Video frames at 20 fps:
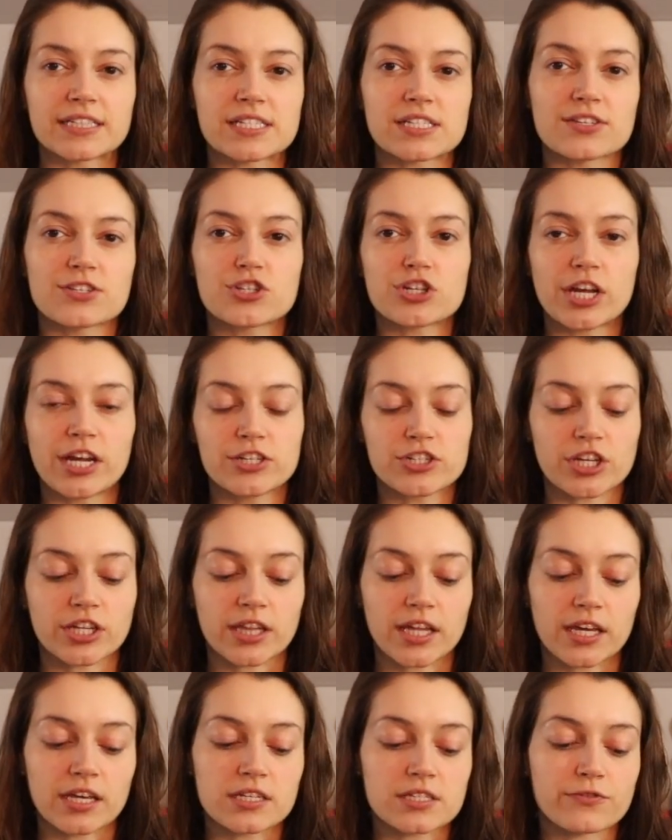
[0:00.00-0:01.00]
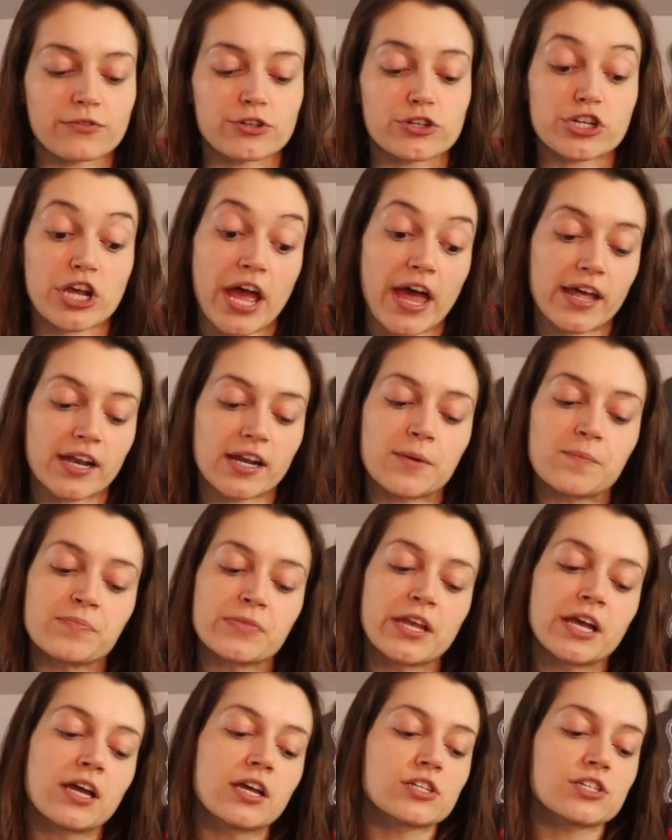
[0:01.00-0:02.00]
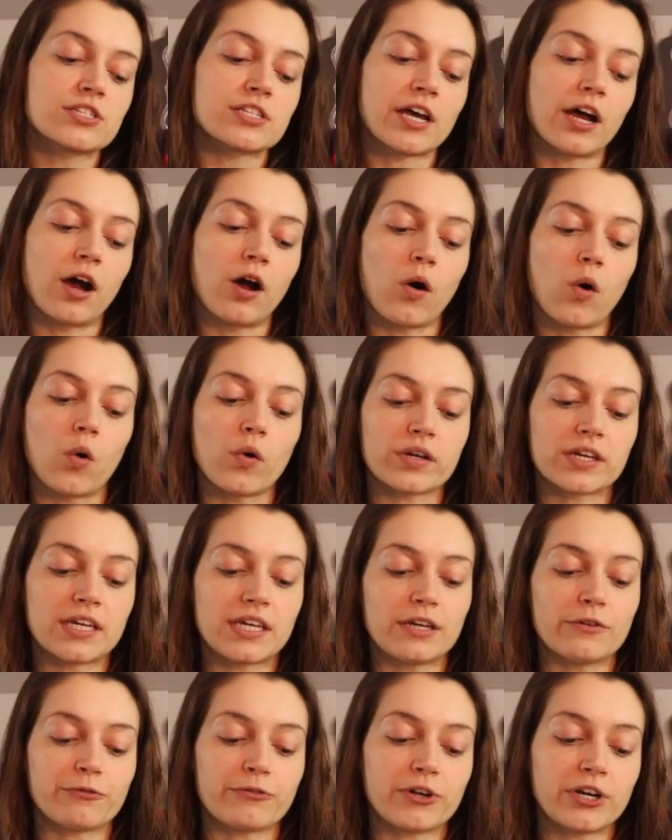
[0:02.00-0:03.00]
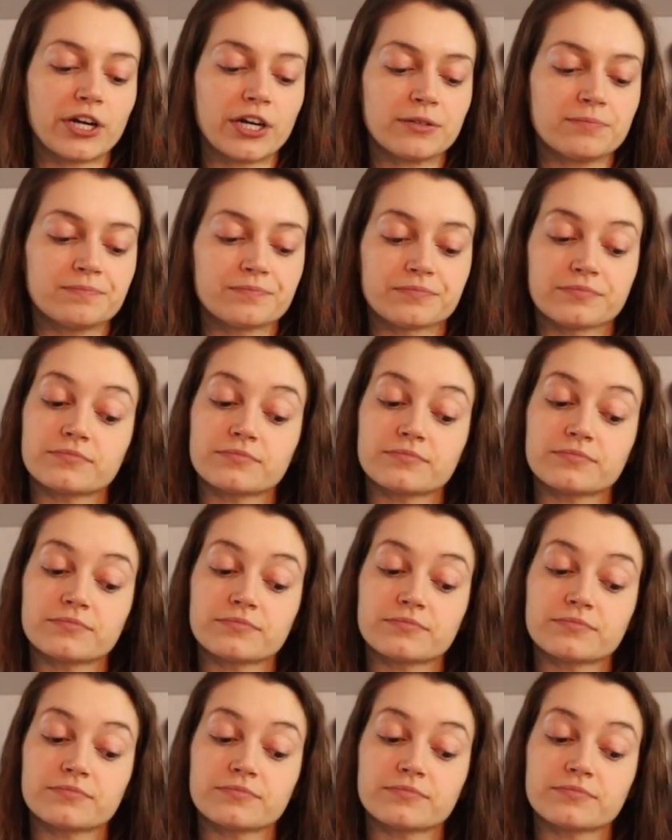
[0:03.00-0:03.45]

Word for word: This is changing things for Jed. So Kiefer